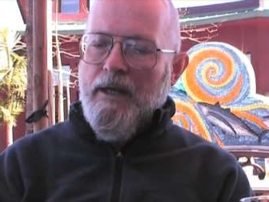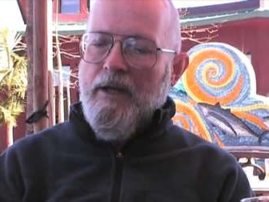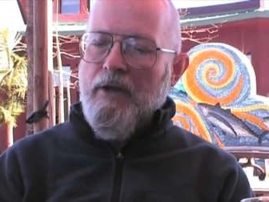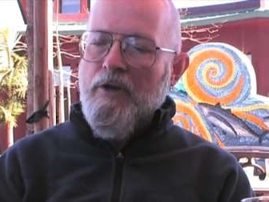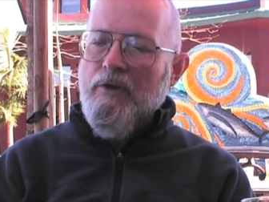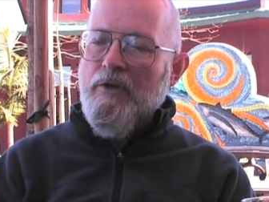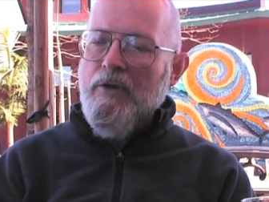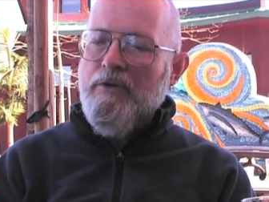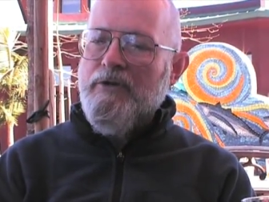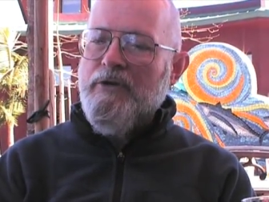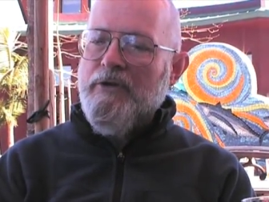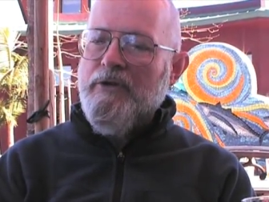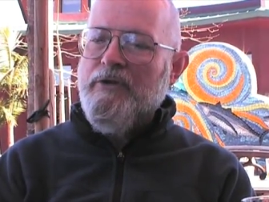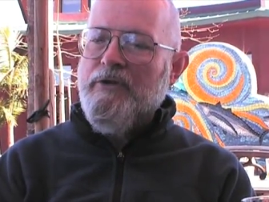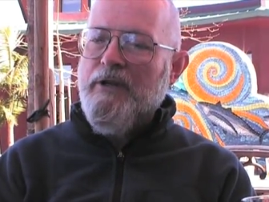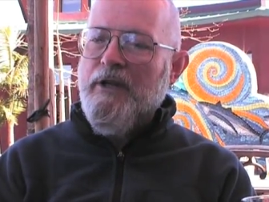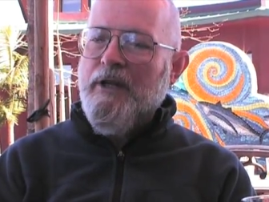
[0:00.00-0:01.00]
it
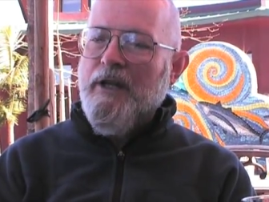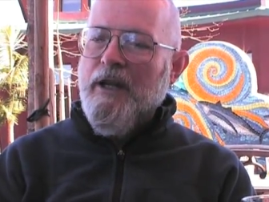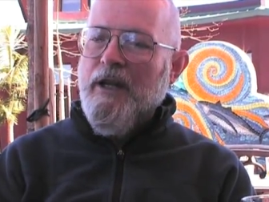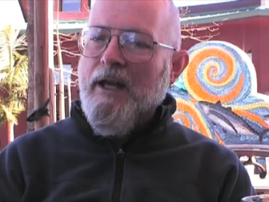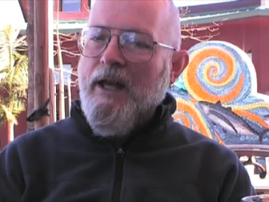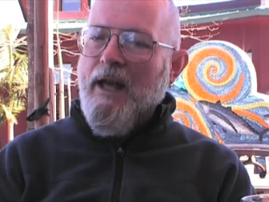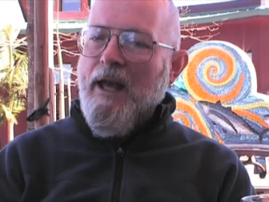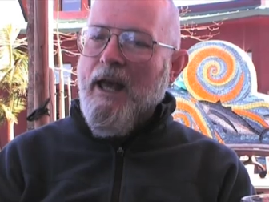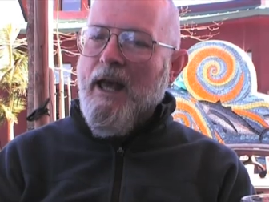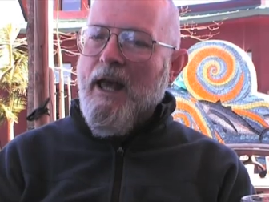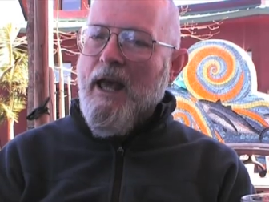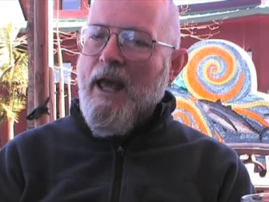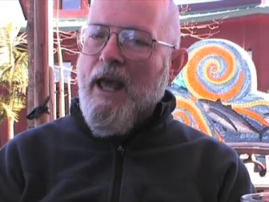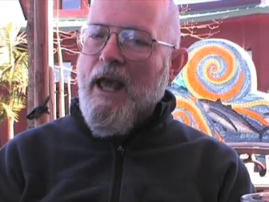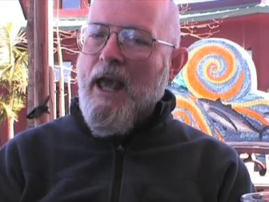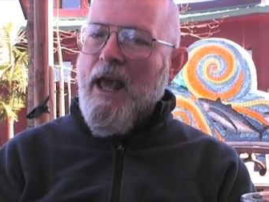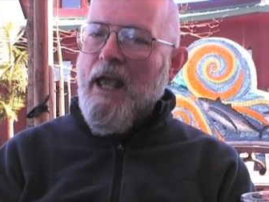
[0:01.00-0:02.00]
introduces
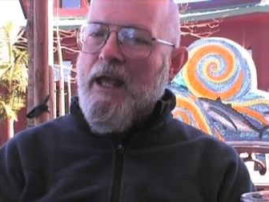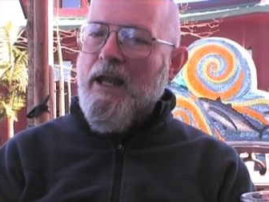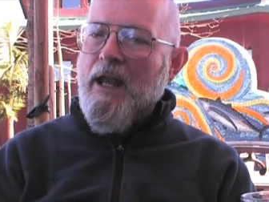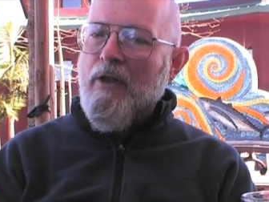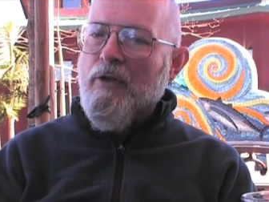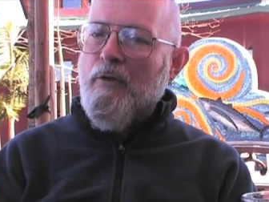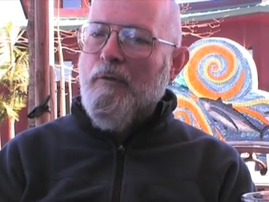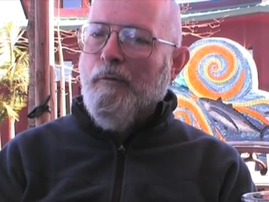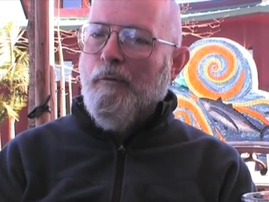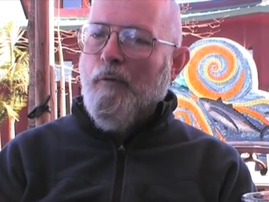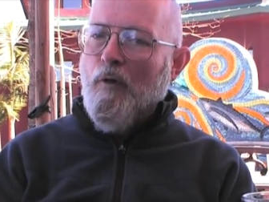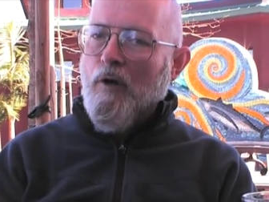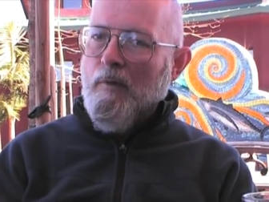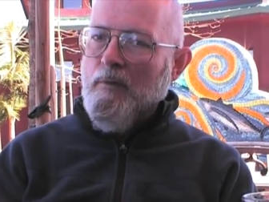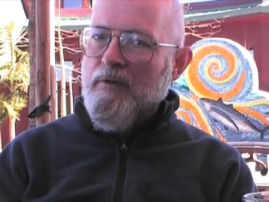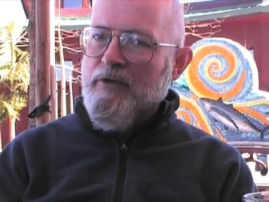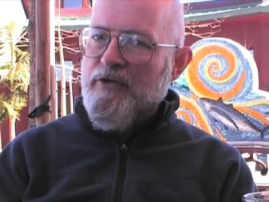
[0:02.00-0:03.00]
another
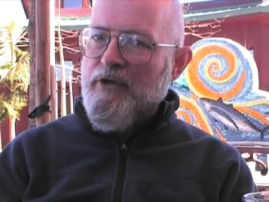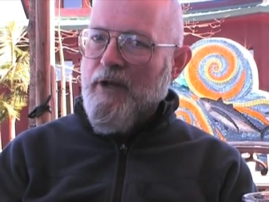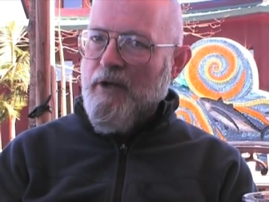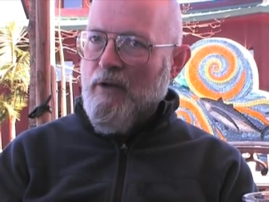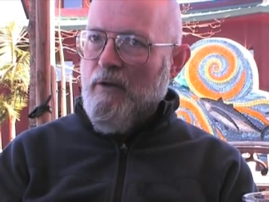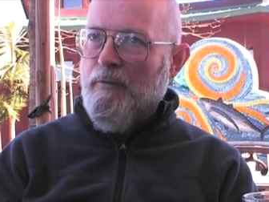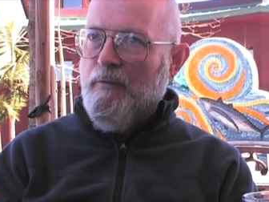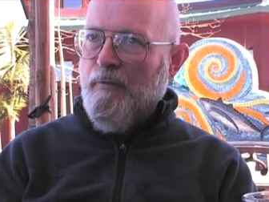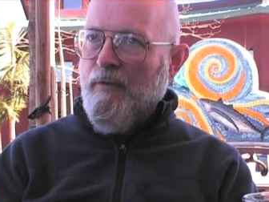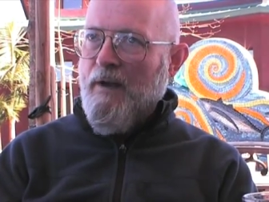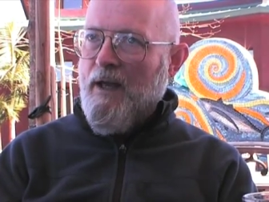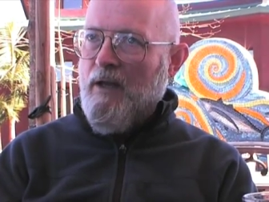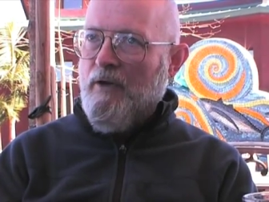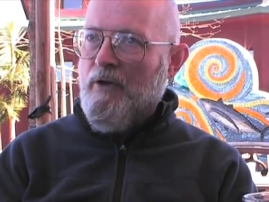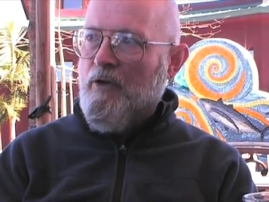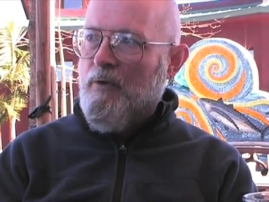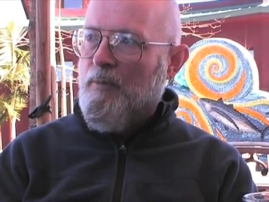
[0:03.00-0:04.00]
form of single
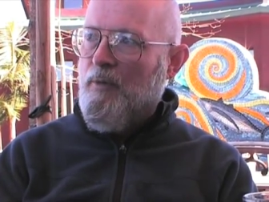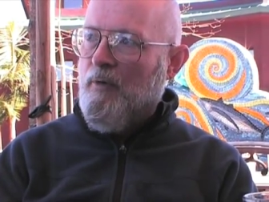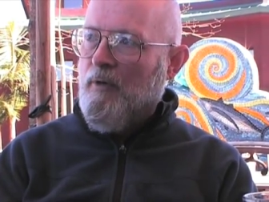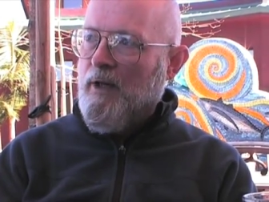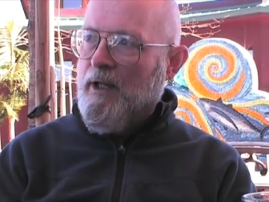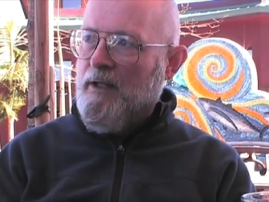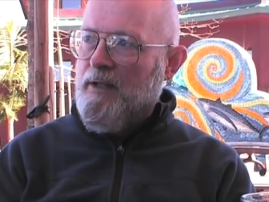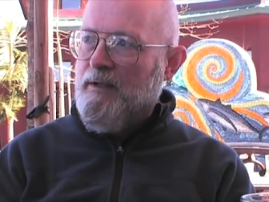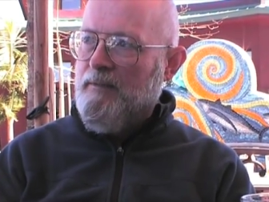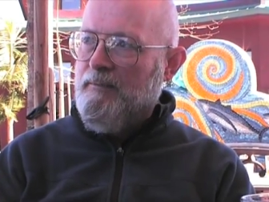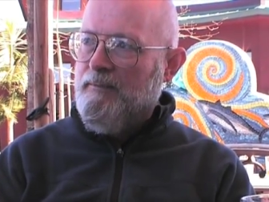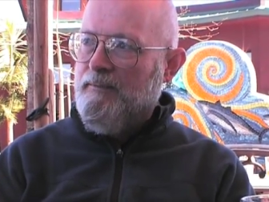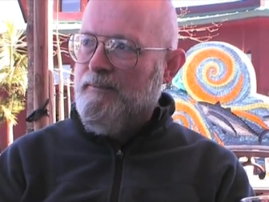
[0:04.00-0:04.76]
failure point